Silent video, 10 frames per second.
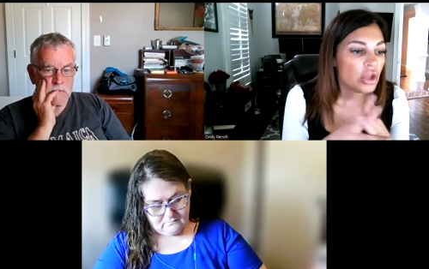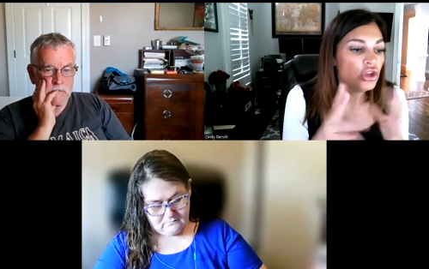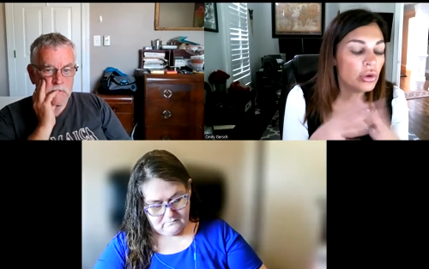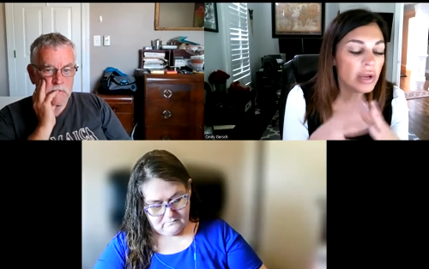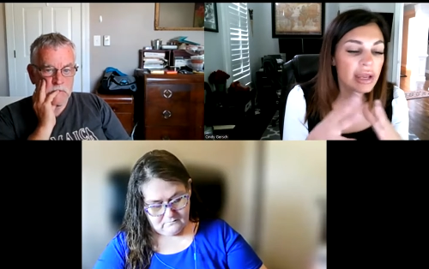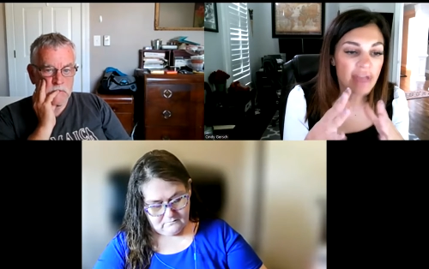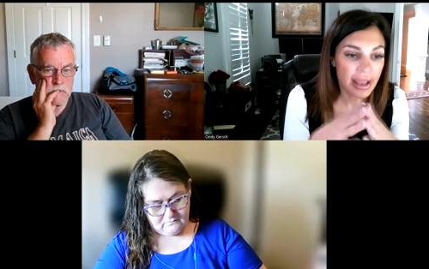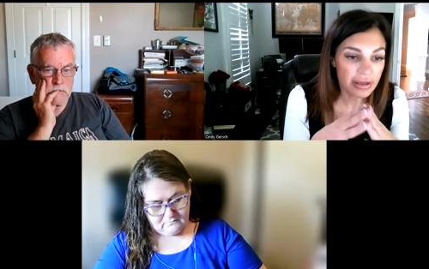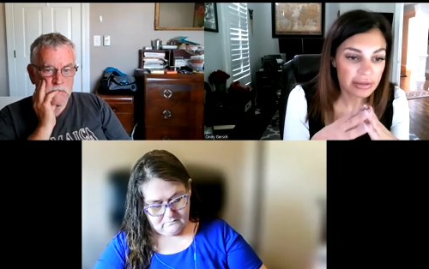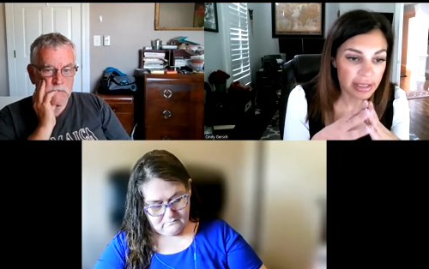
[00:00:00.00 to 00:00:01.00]
Speaker 1: you have
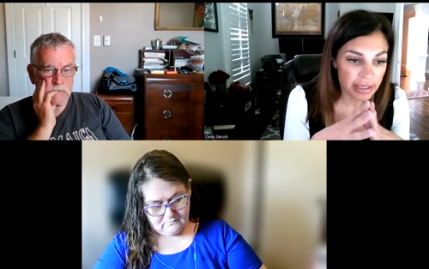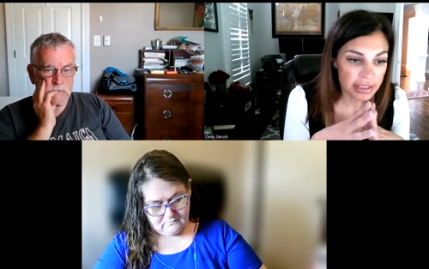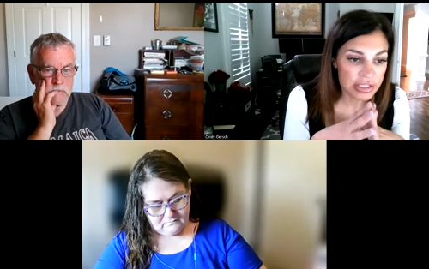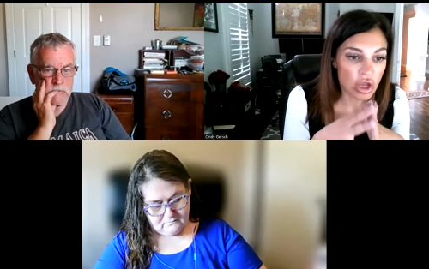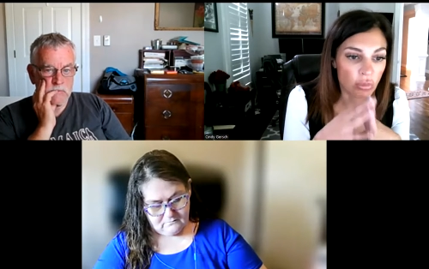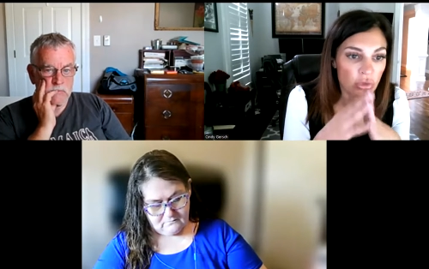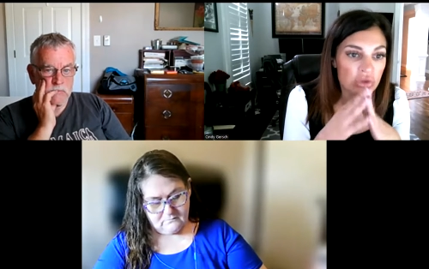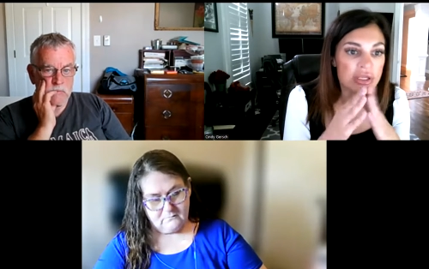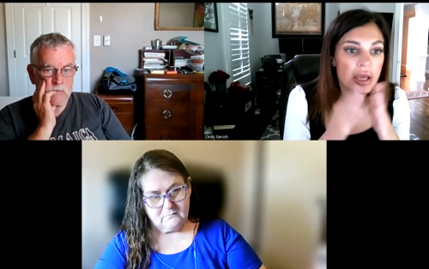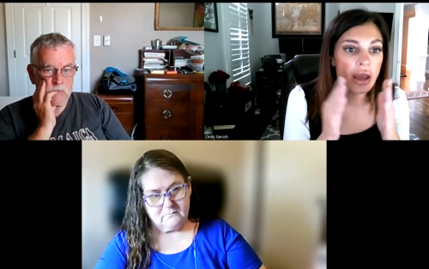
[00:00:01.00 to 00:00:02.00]
analytics
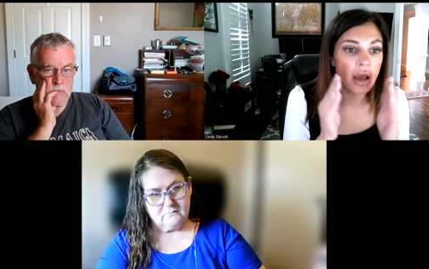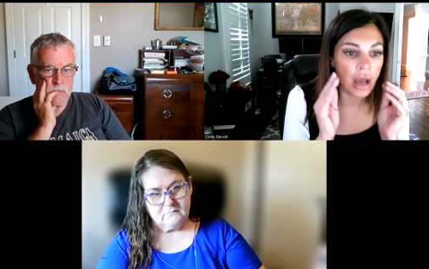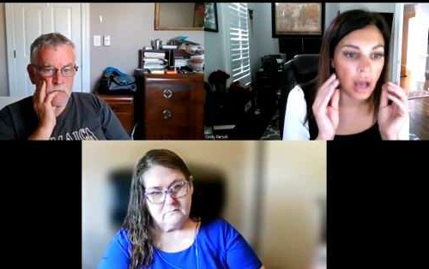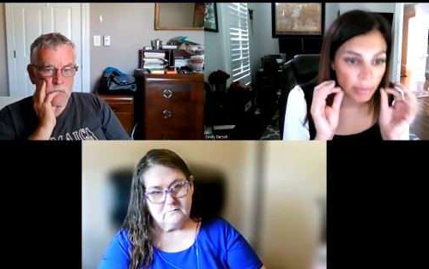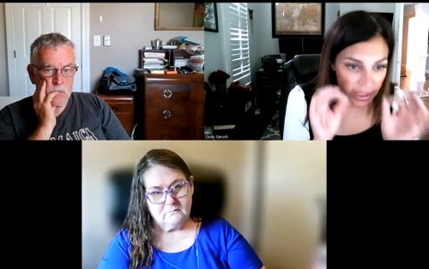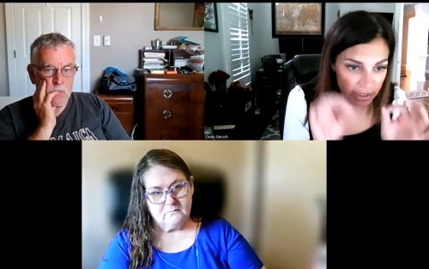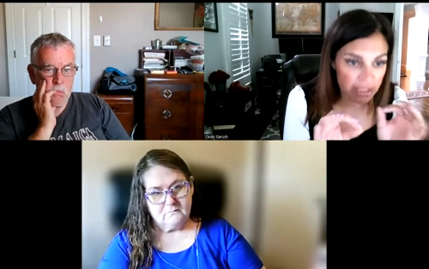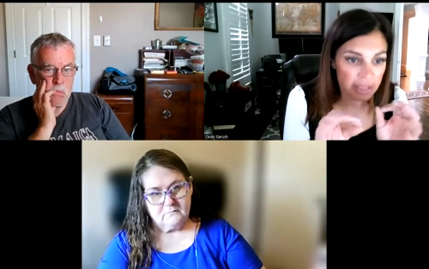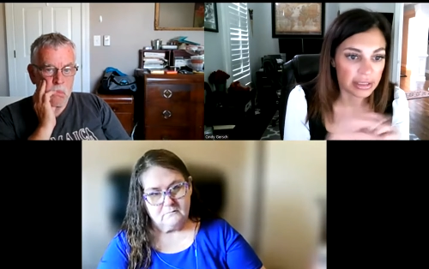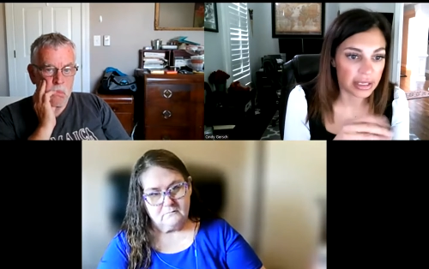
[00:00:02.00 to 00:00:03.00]
almost
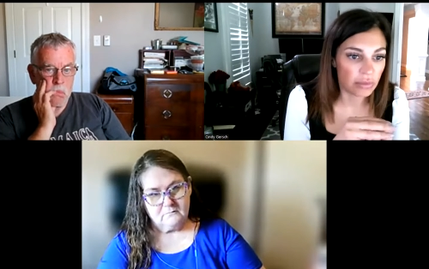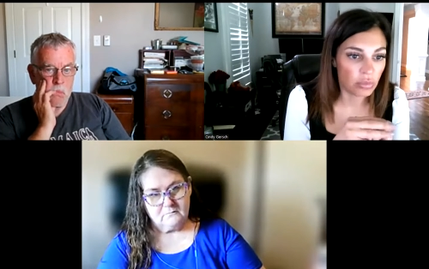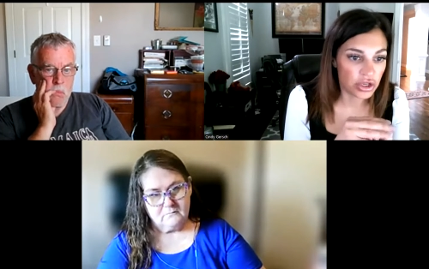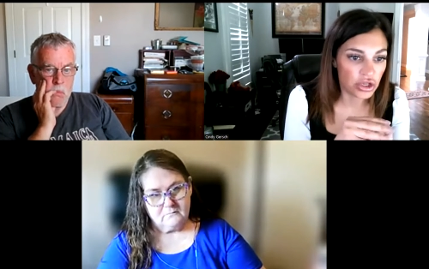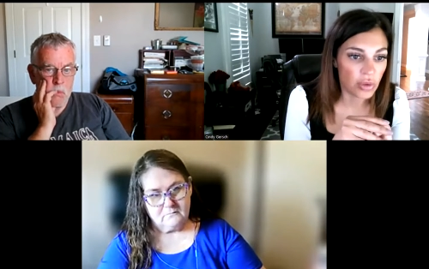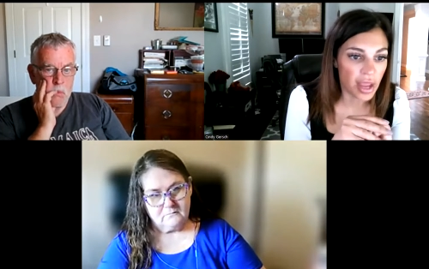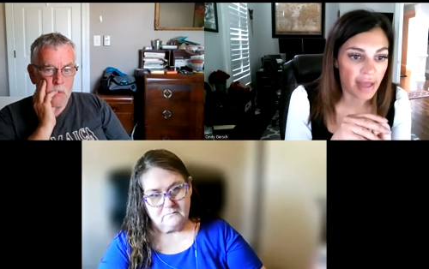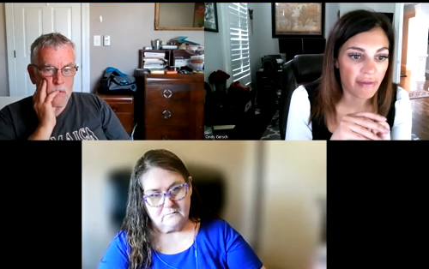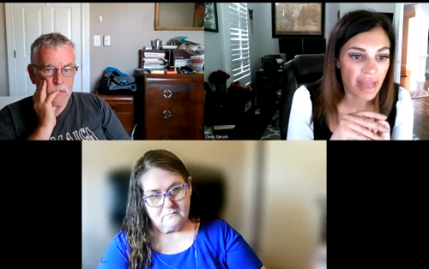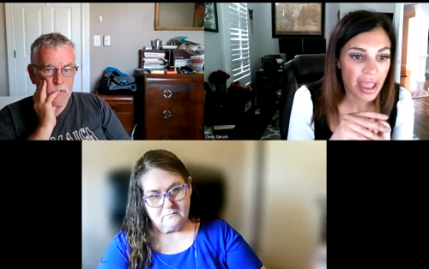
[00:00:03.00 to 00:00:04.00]
immediately when you
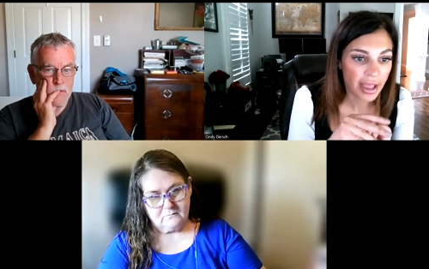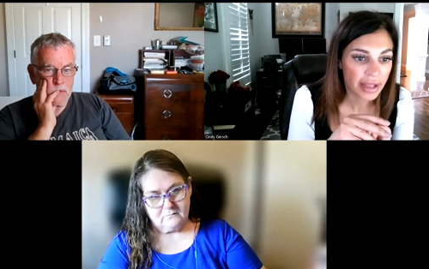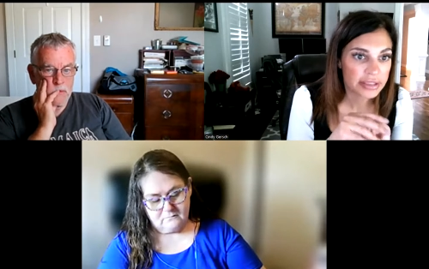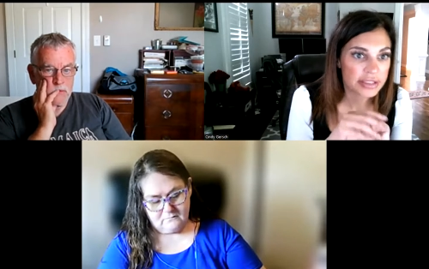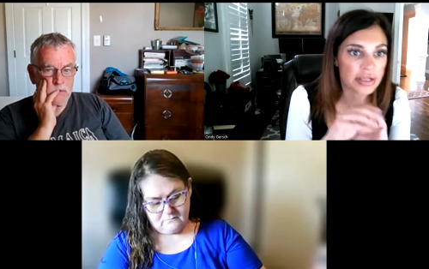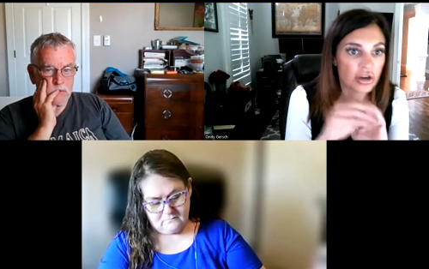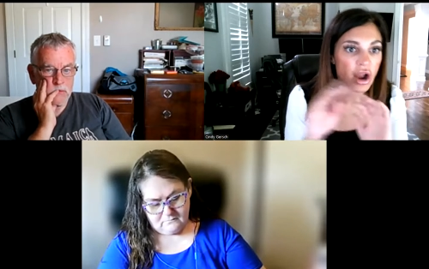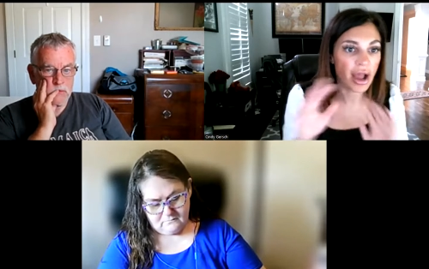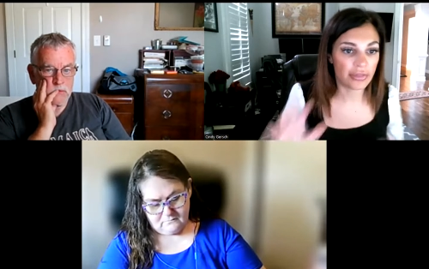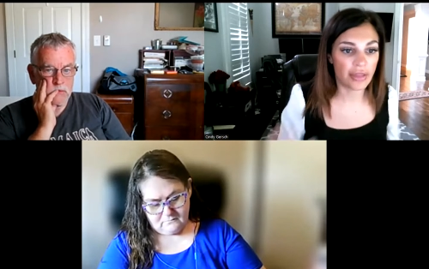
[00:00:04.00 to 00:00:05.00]
have ads that
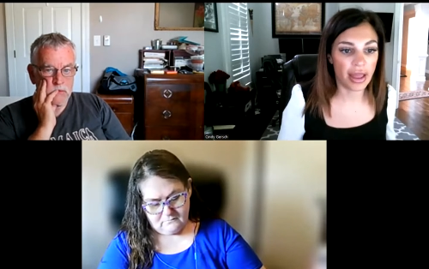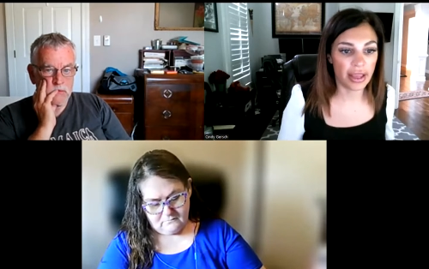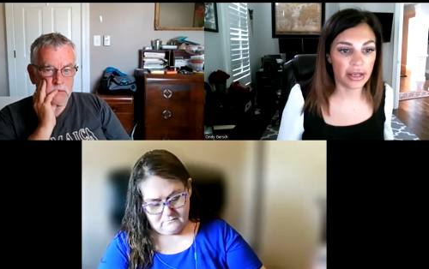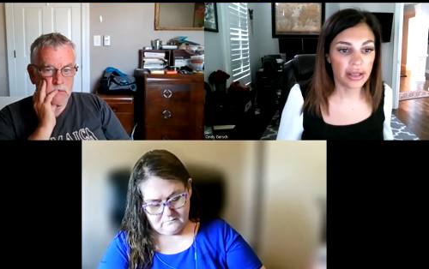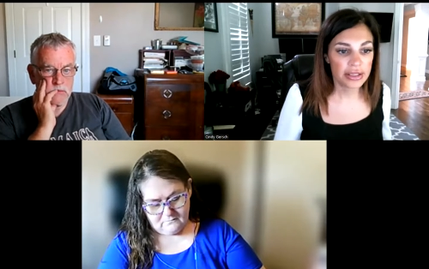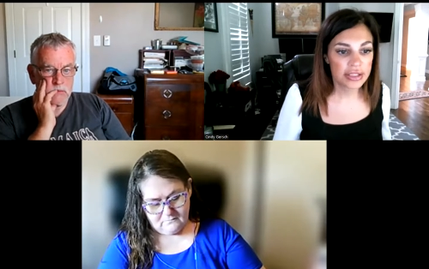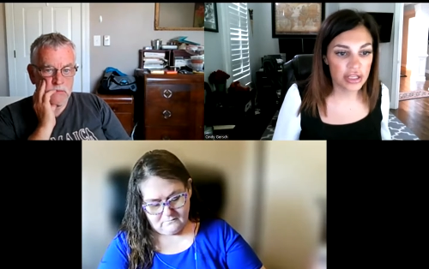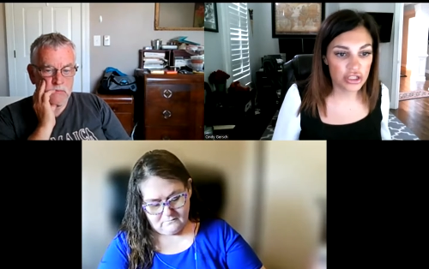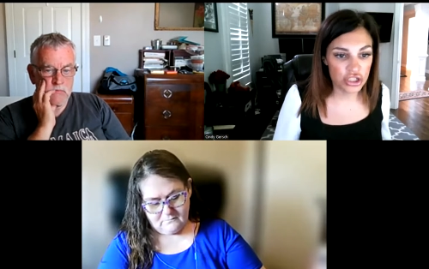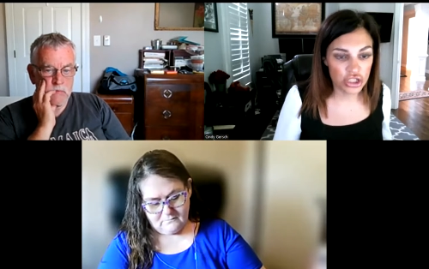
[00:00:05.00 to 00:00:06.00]
are online.
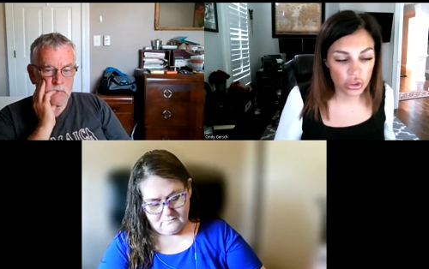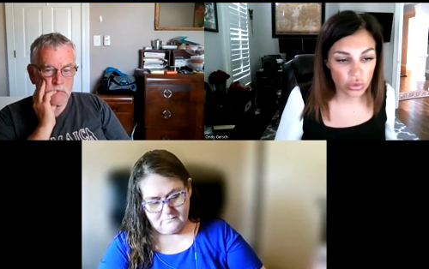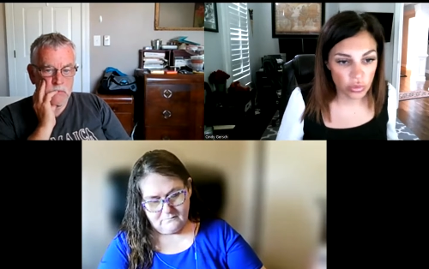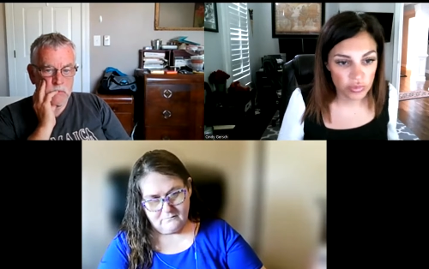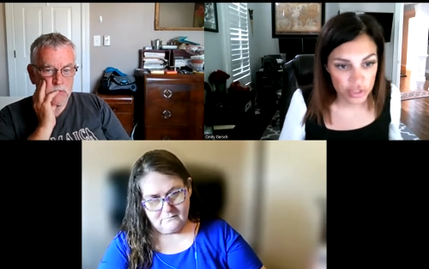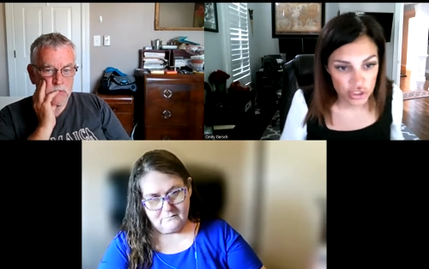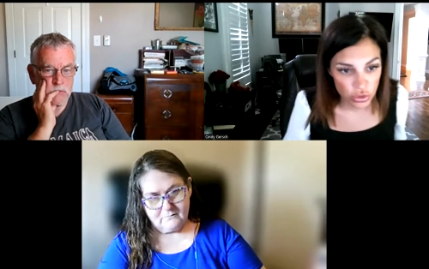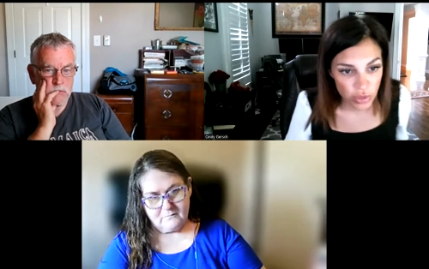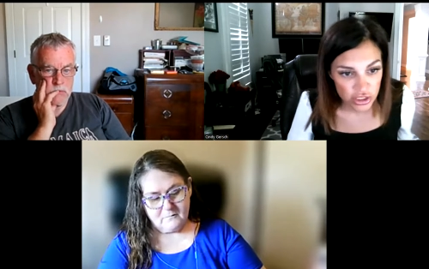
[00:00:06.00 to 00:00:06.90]
Cindy, did you did you